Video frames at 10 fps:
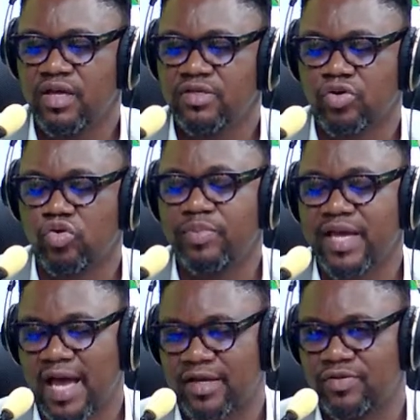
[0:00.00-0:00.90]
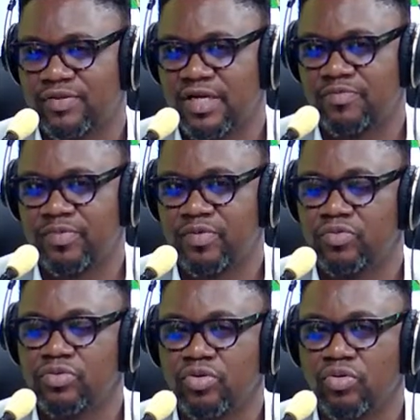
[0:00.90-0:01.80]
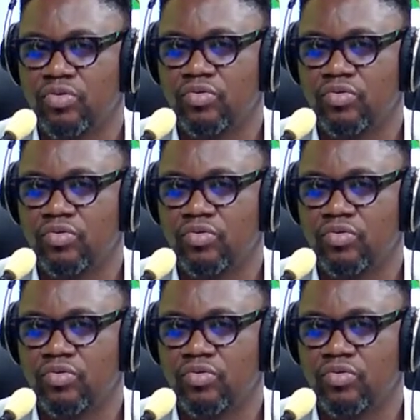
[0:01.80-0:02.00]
So it could be argued that the people will know